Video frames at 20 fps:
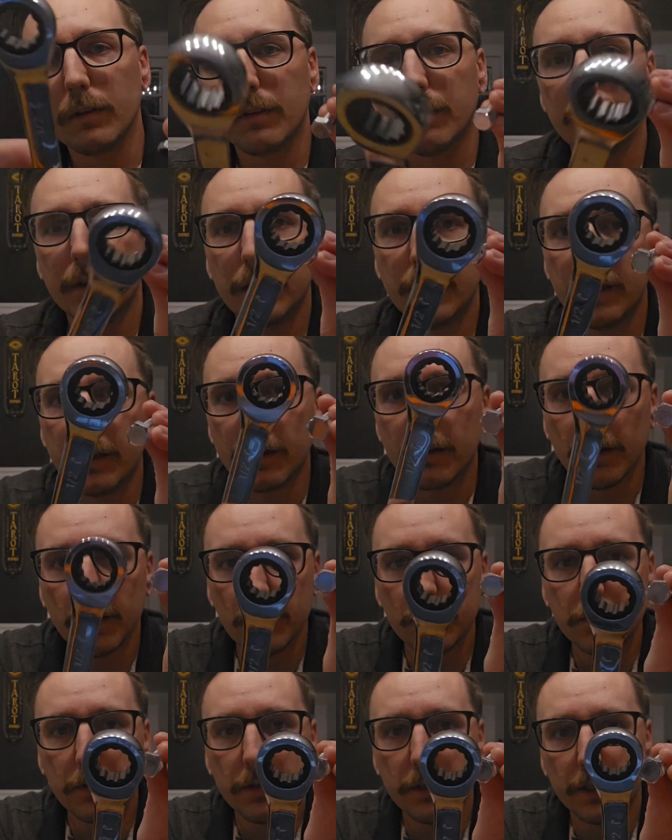The
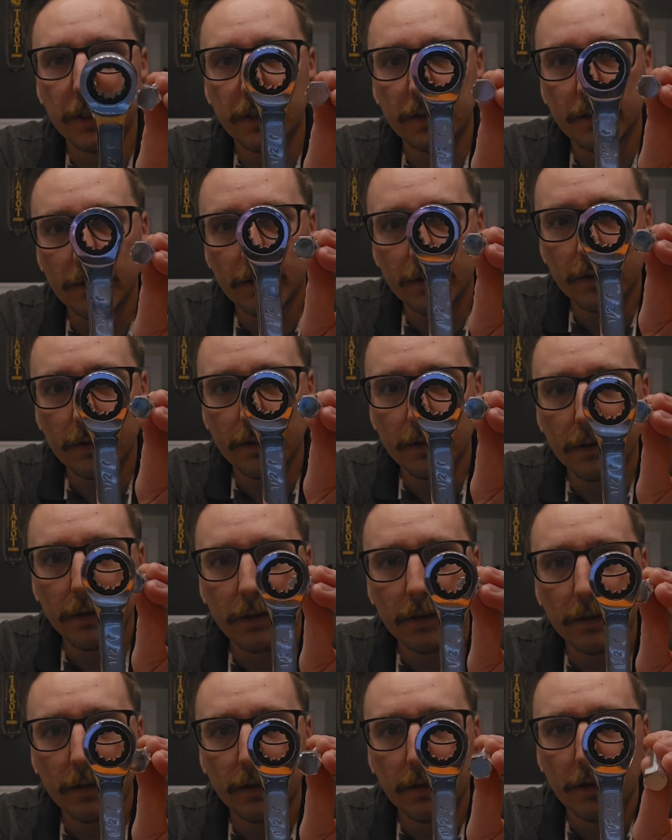closed end,
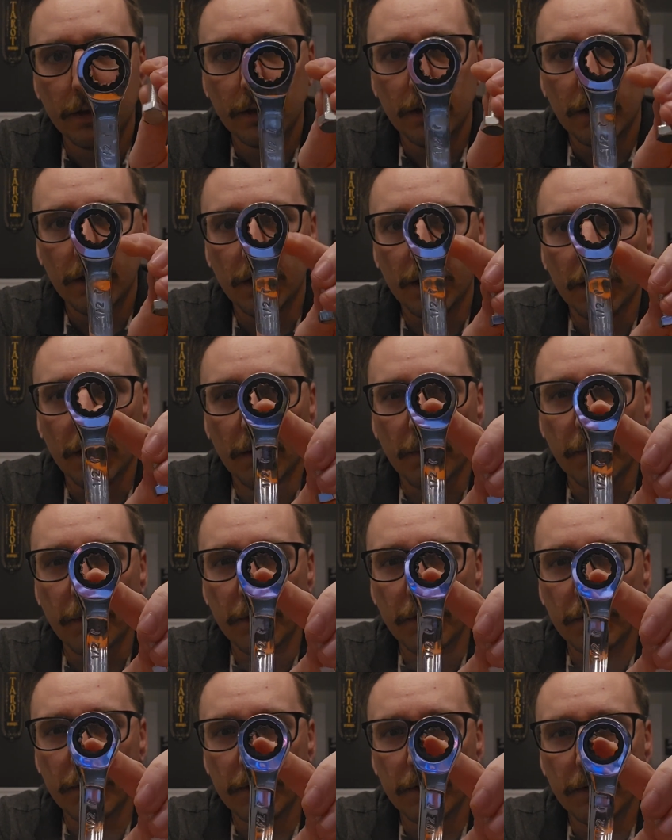
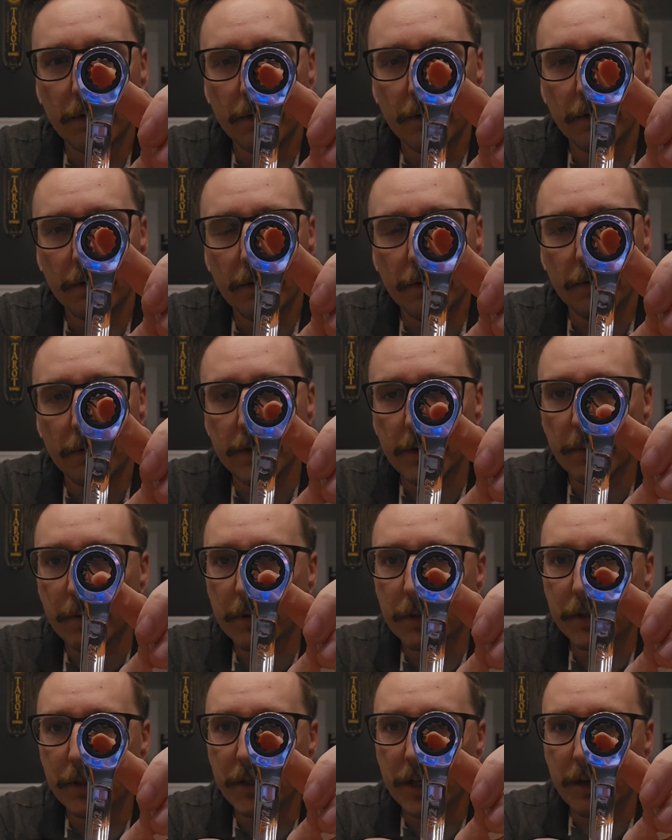they're
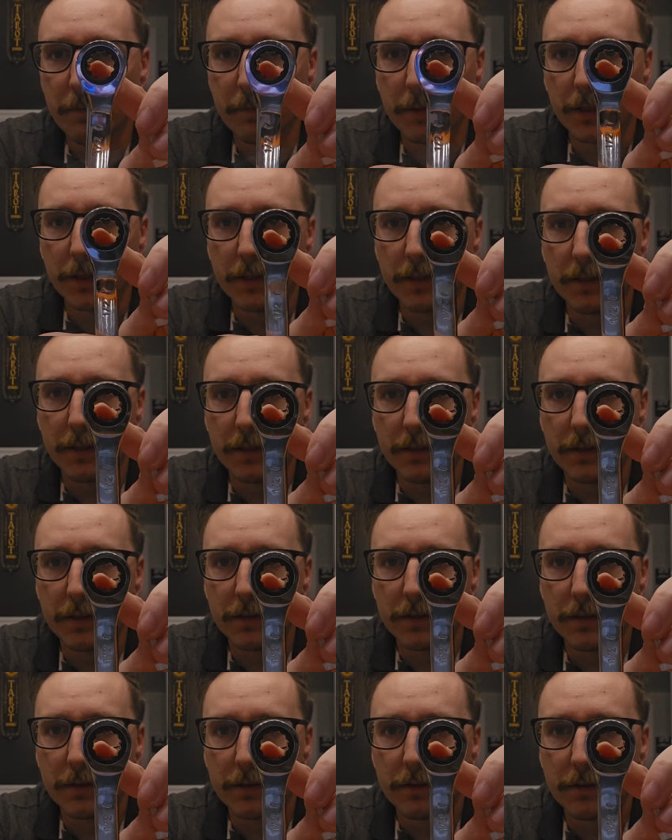typically shaped like
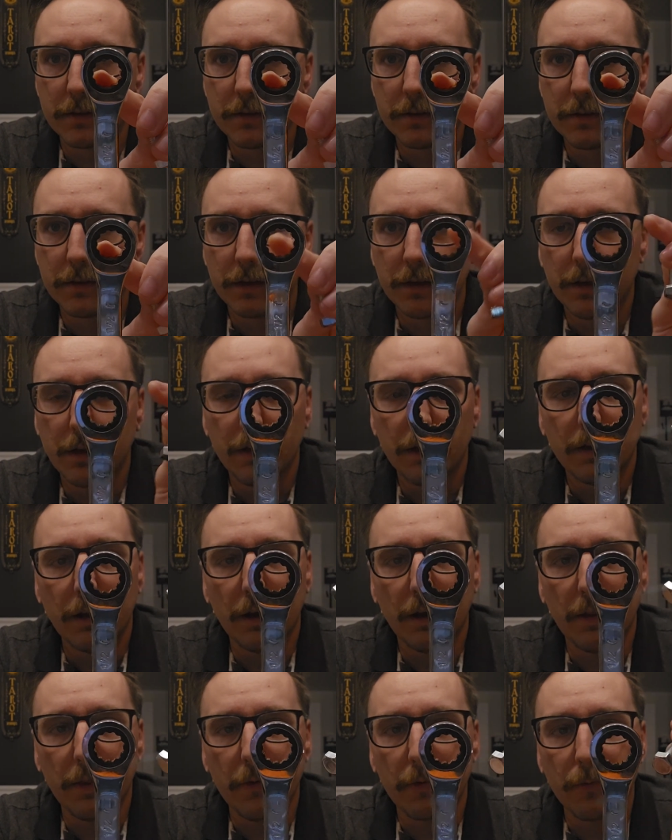this.
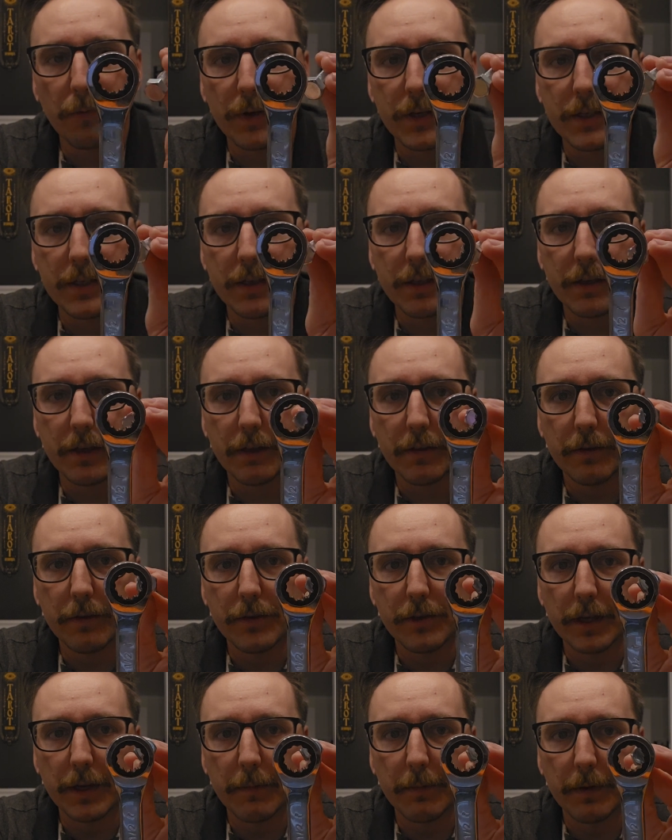The reason that they're
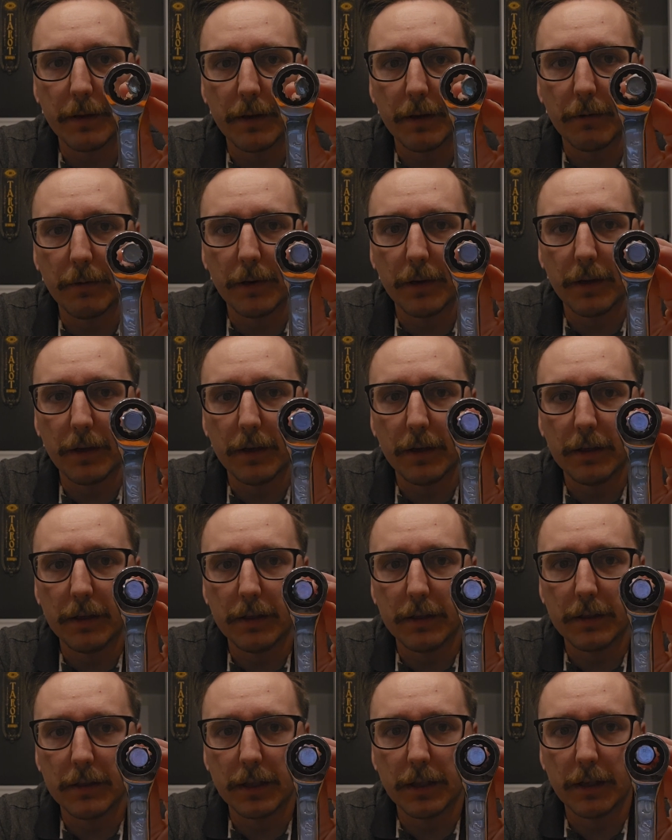shaped that way
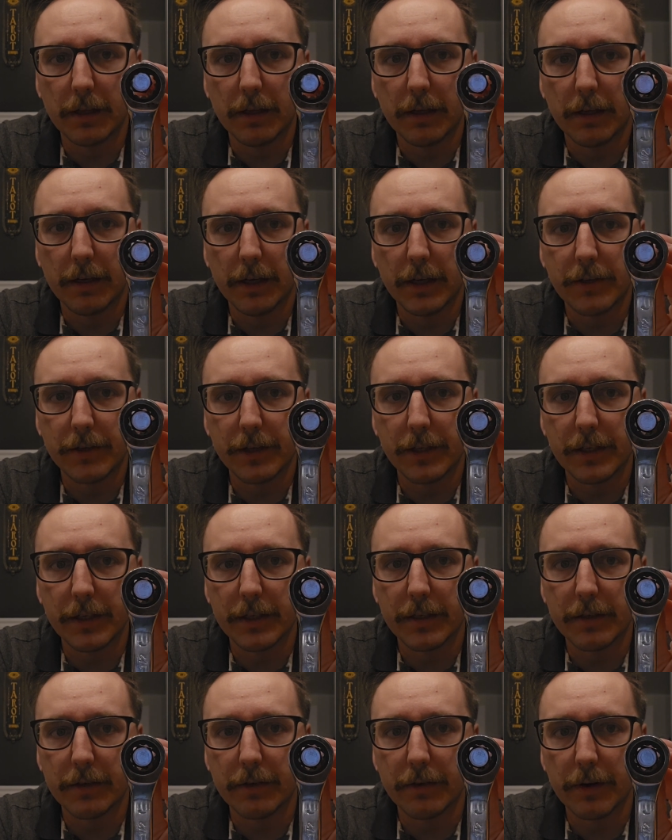is that it actually
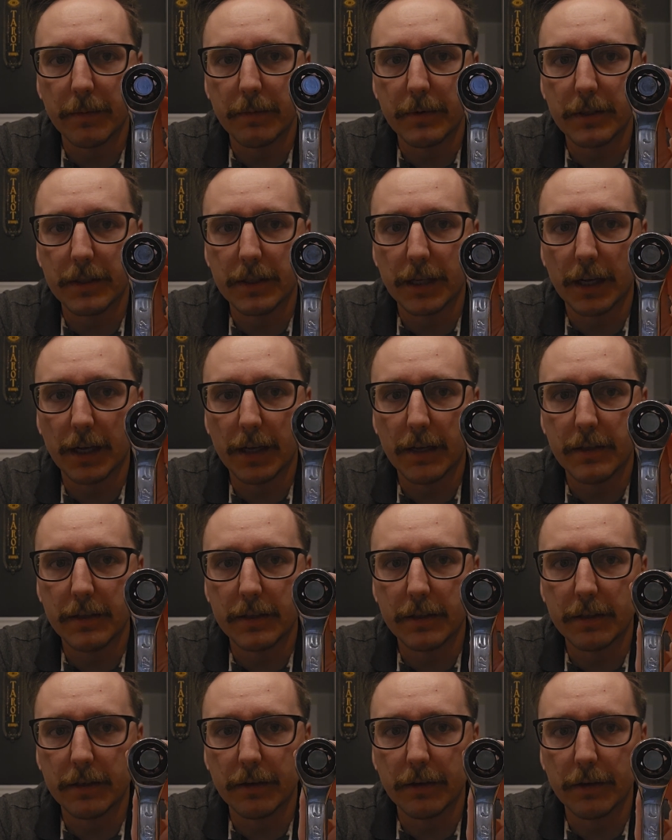doesn't grip the sides,
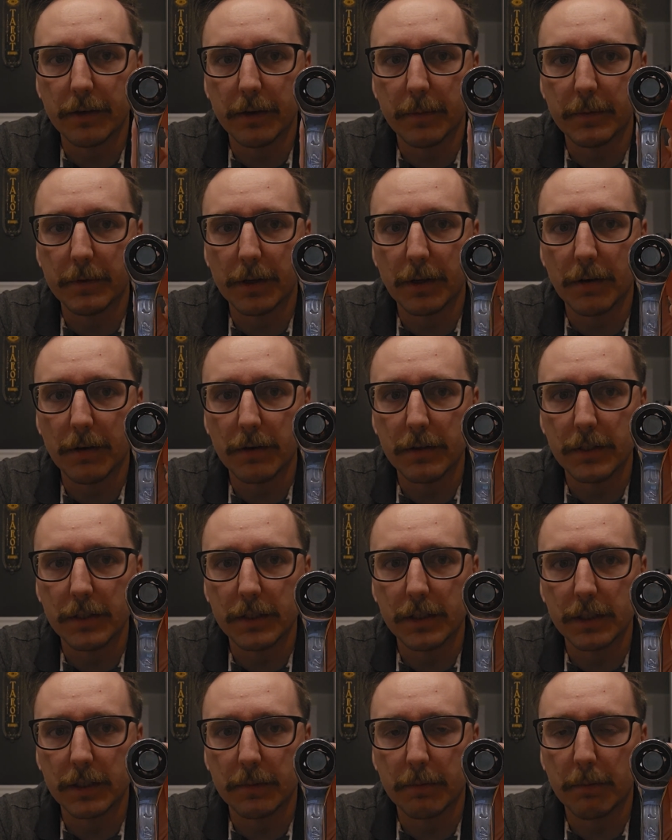it grips all
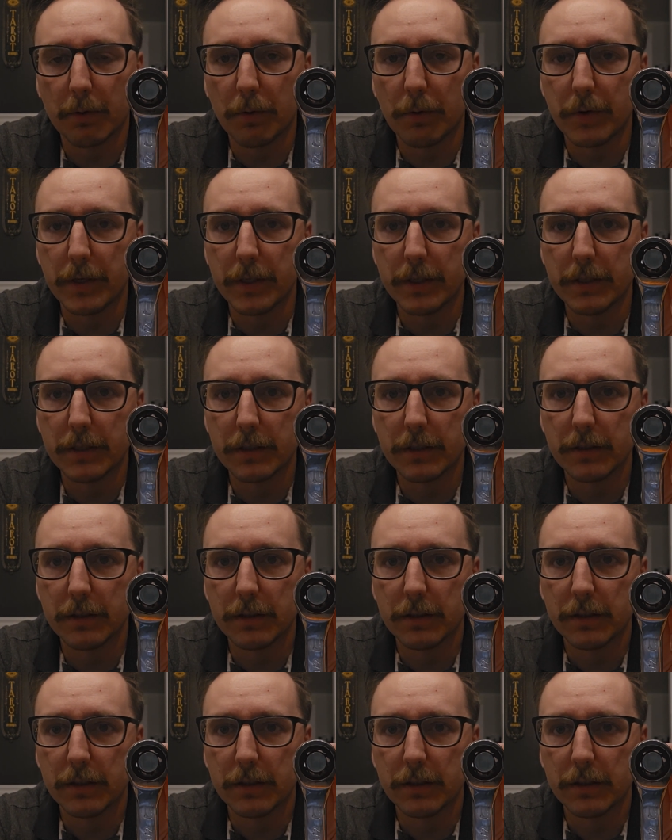6 points.